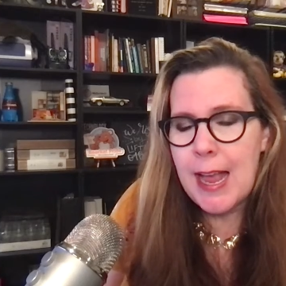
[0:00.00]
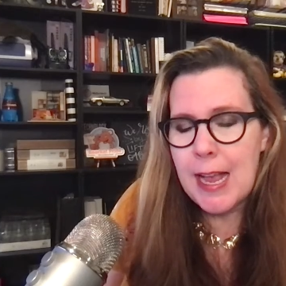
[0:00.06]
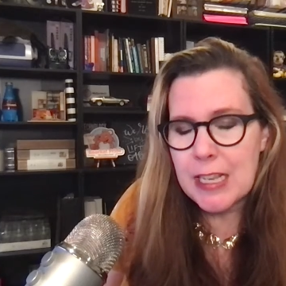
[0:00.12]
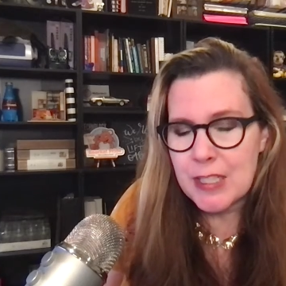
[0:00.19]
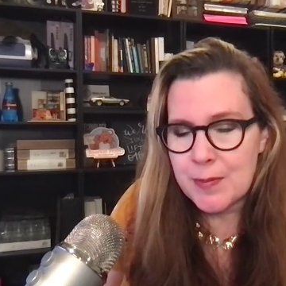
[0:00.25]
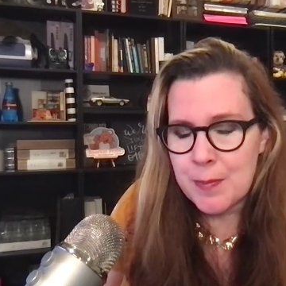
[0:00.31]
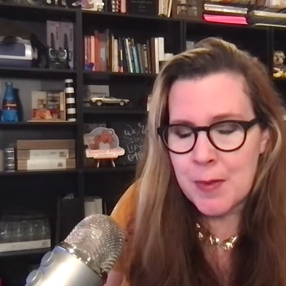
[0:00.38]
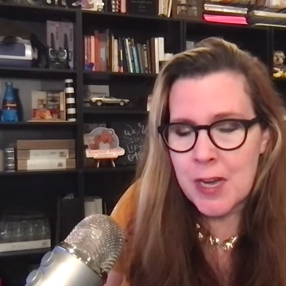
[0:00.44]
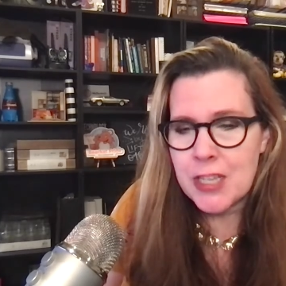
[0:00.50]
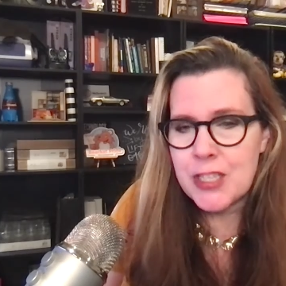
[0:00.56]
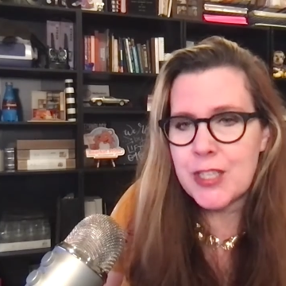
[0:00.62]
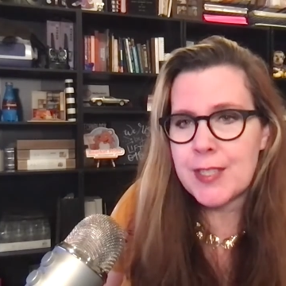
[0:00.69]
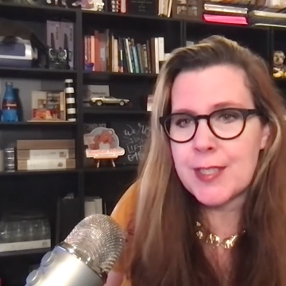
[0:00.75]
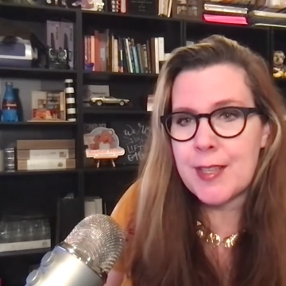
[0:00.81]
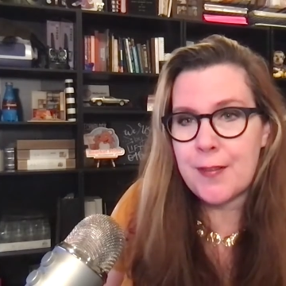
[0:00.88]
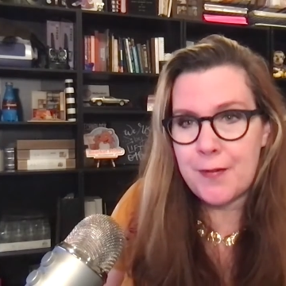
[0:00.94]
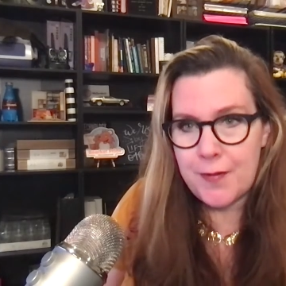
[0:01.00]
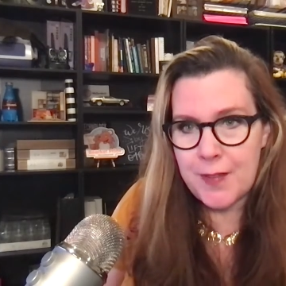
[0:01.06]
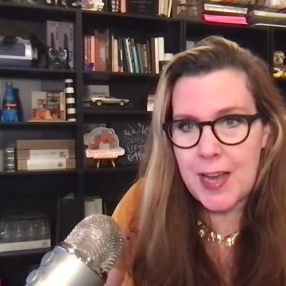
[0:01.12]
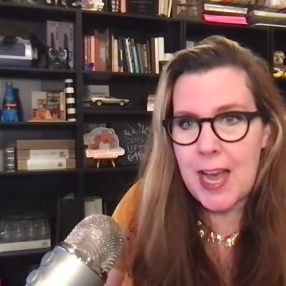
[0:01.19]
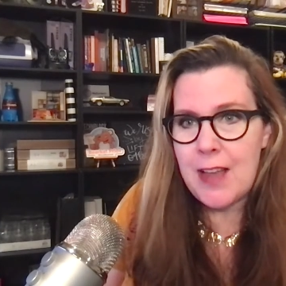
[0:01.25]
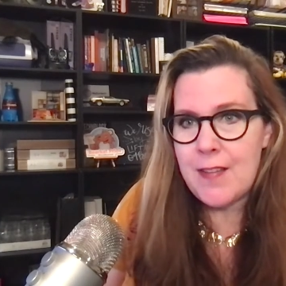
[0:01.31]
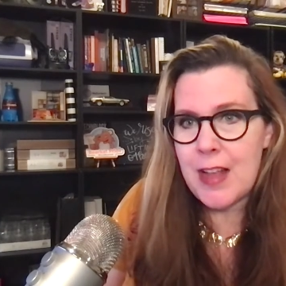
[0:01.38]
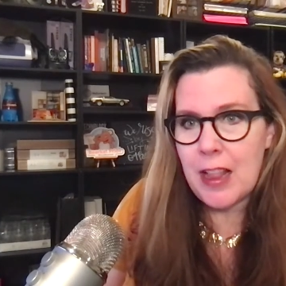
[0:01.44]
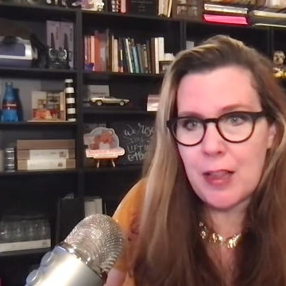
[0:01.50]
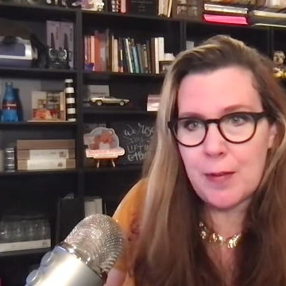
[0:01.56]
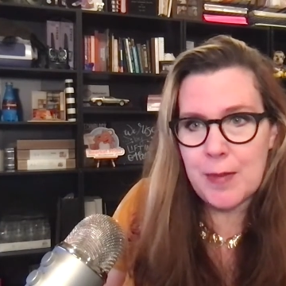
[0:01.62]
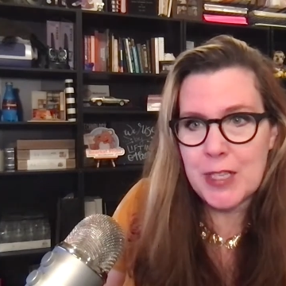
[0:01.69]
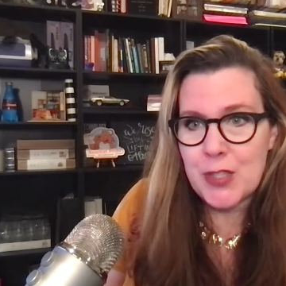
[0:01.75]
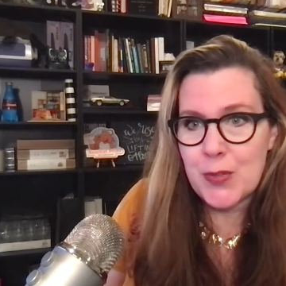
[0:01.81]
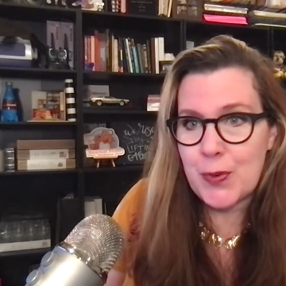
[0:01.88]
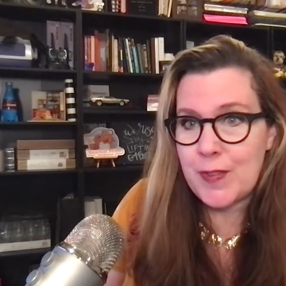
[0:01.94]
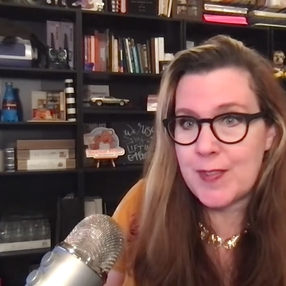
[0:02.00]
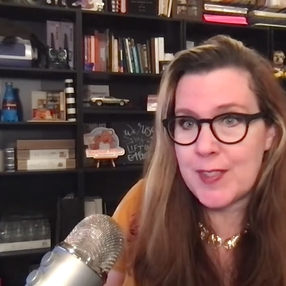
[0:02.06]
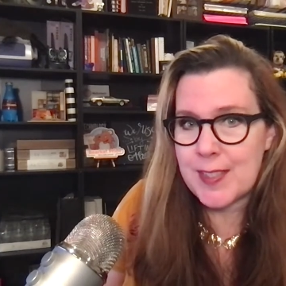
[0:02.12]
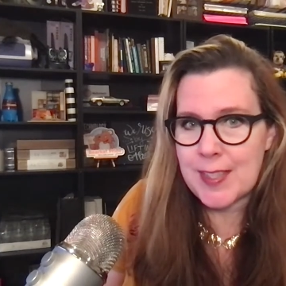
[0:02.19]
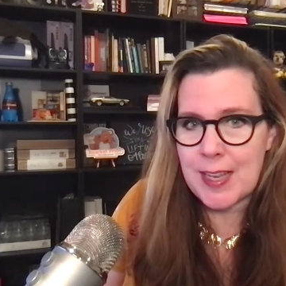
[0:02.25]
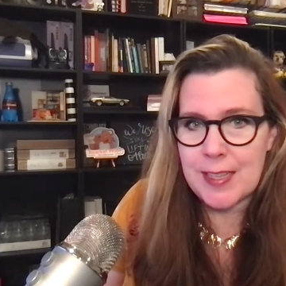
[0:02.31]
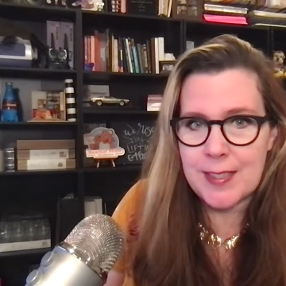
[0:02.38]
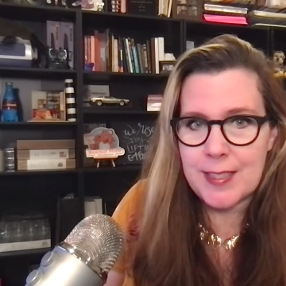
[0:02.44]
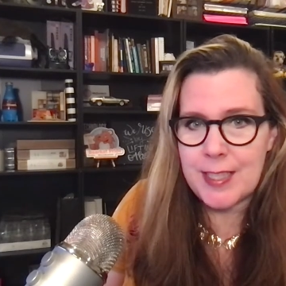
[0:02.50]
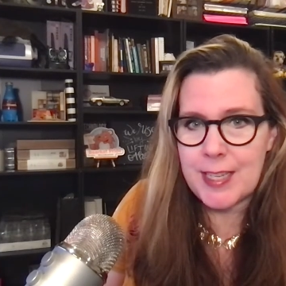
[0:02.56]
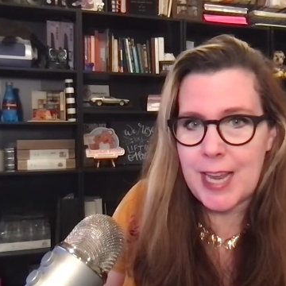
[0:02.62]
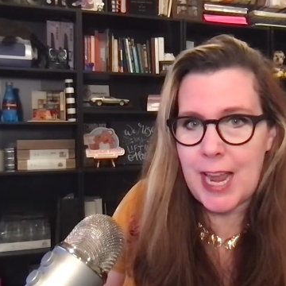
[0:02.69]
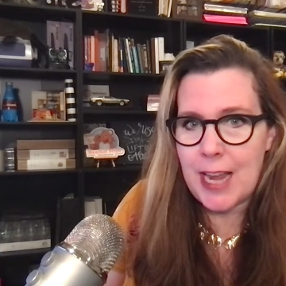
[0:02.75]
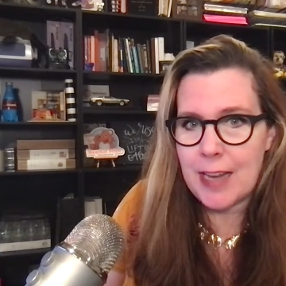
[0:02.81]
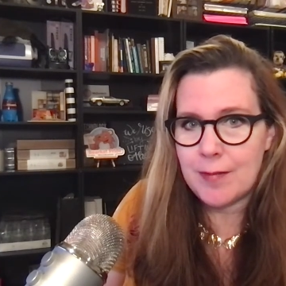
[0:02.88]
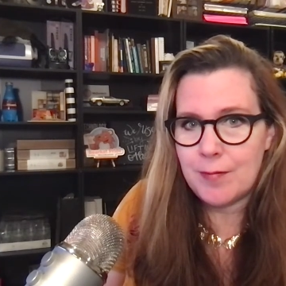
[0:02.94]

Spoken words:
as much as the 5 elements we've discussed today.